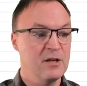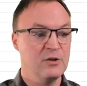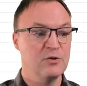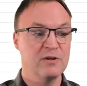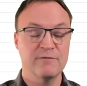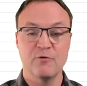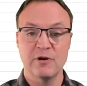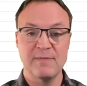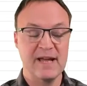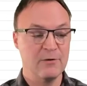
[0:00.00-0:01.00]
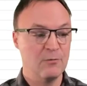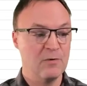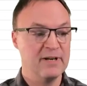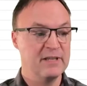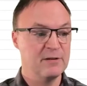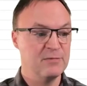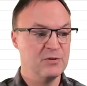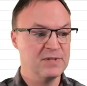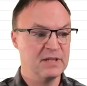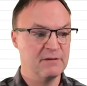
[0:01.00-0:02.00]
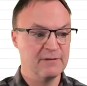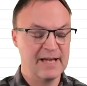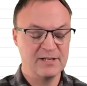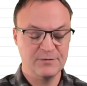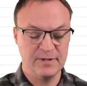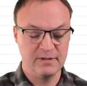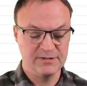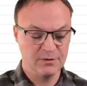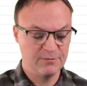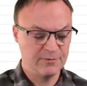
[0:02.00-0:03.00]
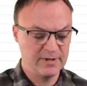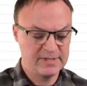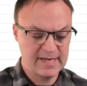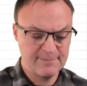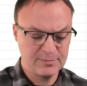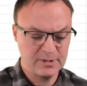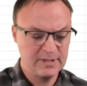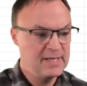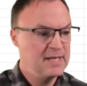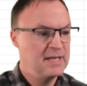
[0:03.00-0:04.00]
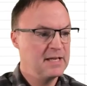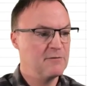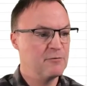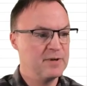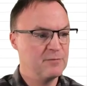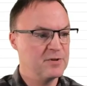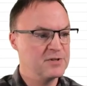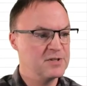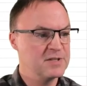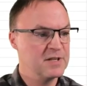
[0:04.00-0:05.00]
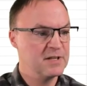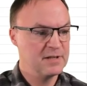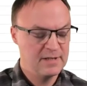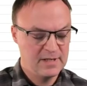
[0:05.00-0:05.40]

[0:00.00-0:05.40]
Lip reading: You could format one of them using the flash fill. So for example, if we were just gonna